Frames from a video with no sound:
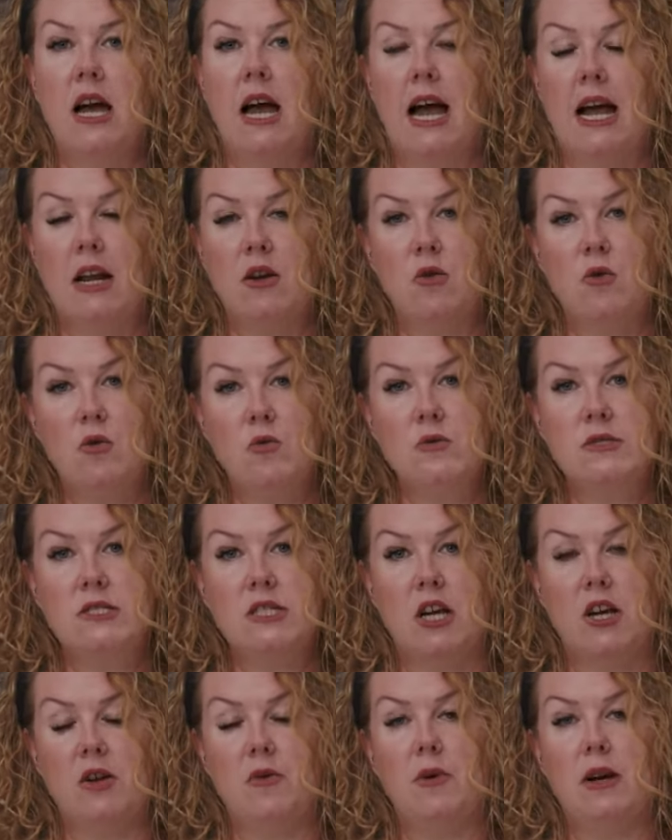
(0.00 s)
and
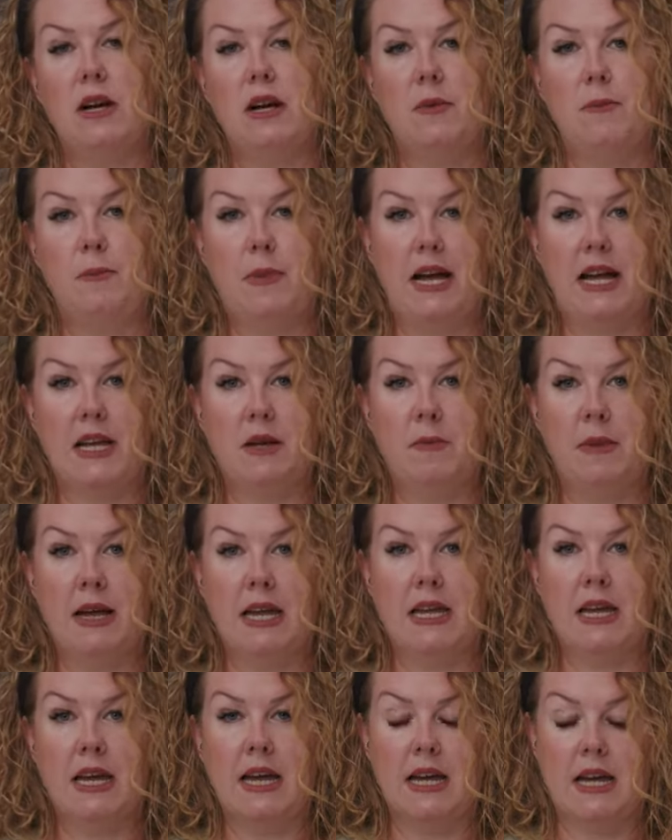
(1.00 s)
also bag
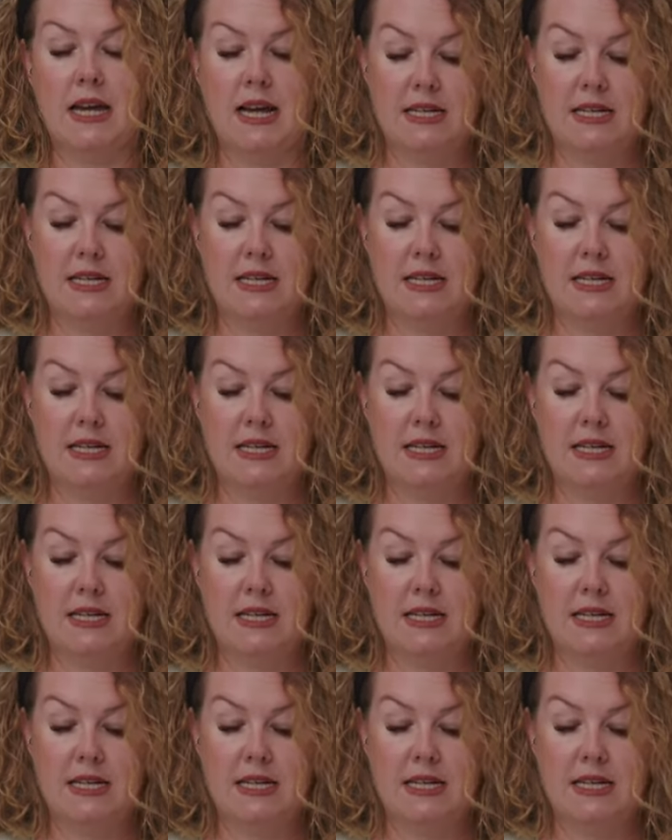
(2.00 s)
making.